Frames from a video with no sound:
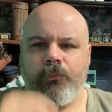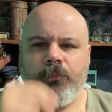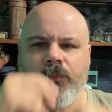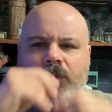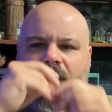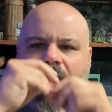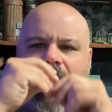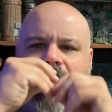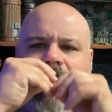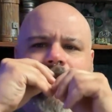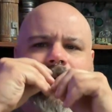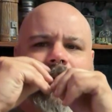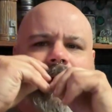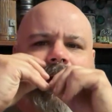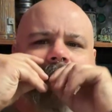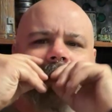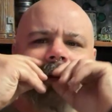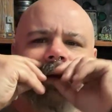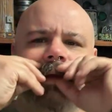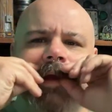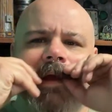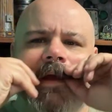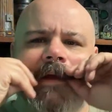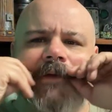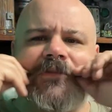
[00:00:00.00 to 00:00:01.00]
I gotta
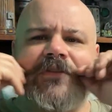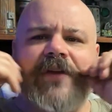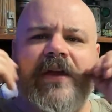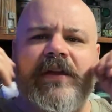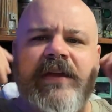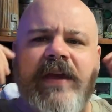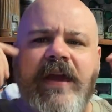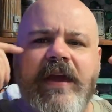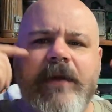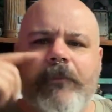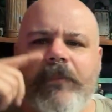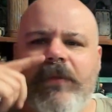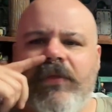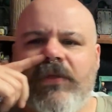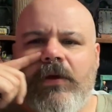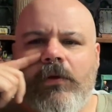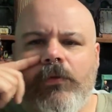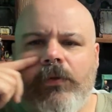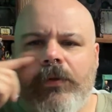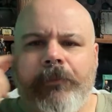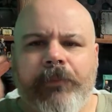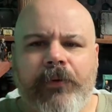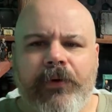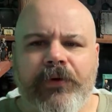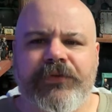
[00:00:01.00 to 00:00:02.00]
ask. I can't be the
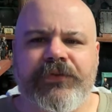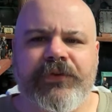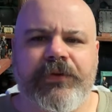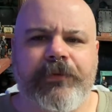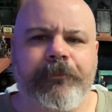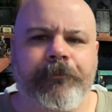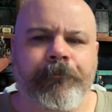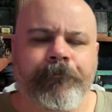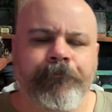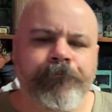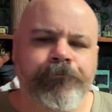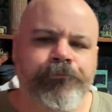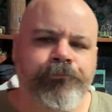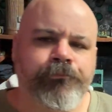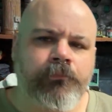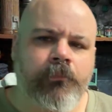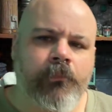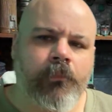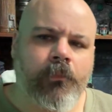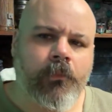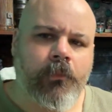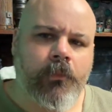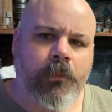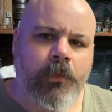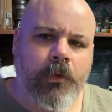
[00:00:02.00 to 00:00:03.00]
only person.
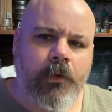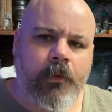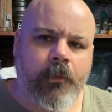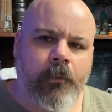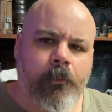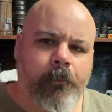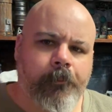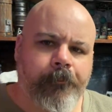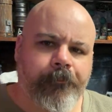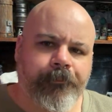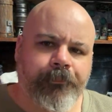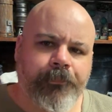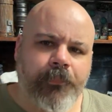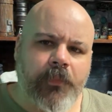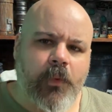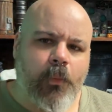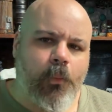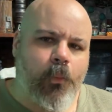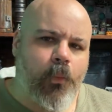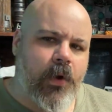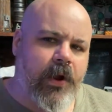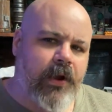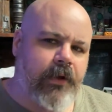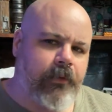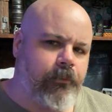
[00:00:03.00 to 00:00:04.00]

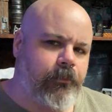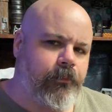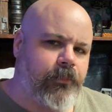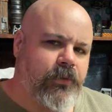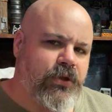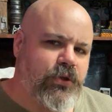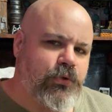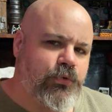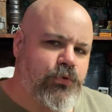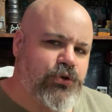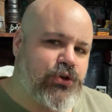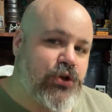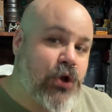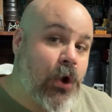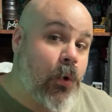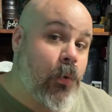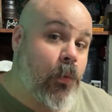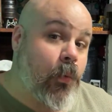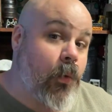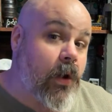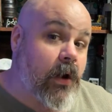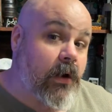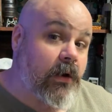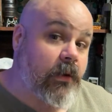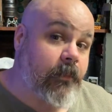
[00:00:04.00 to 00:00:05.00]
When you don't
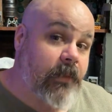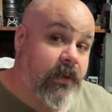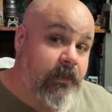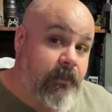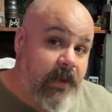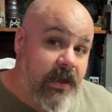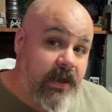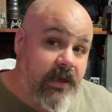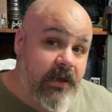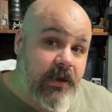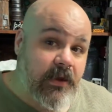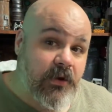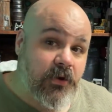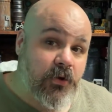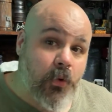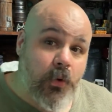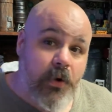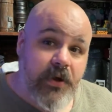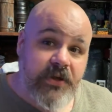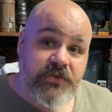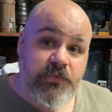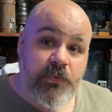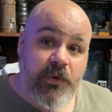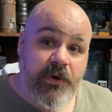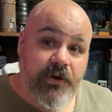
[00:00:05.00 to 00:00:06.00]
want to be making
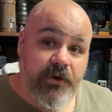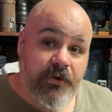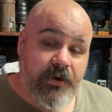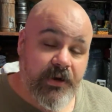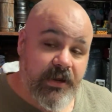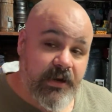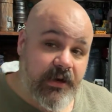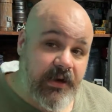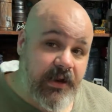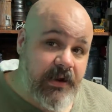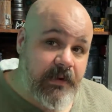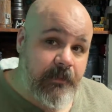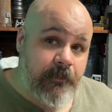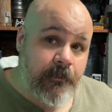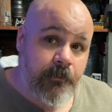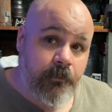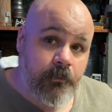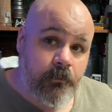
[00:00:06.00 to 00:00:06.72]
noise while you're eating,